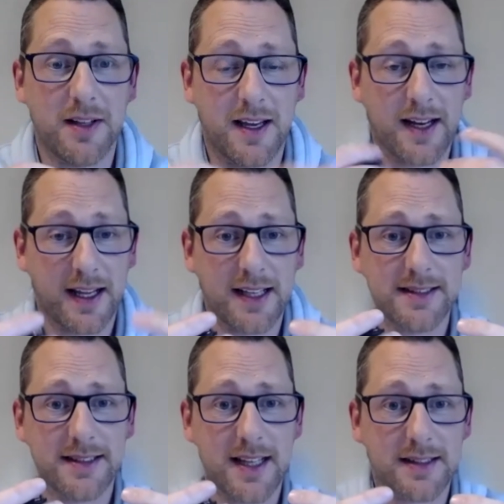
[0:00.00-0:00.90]
And I guess
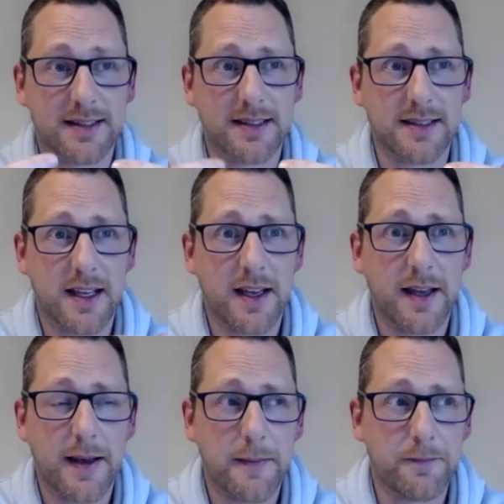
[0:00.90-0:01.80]
that's,
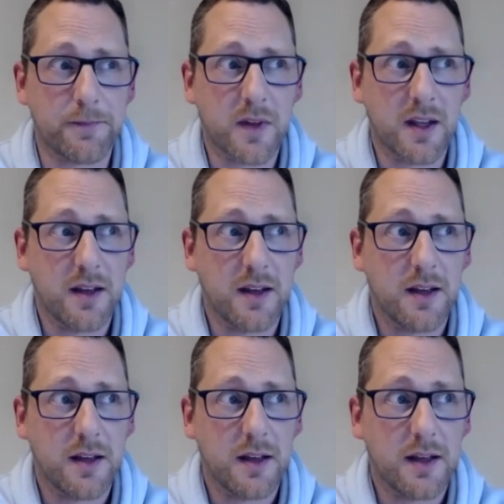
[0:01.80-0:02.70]

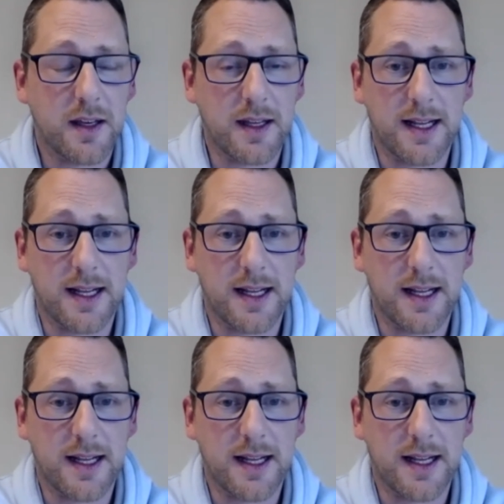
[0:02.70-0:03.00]
in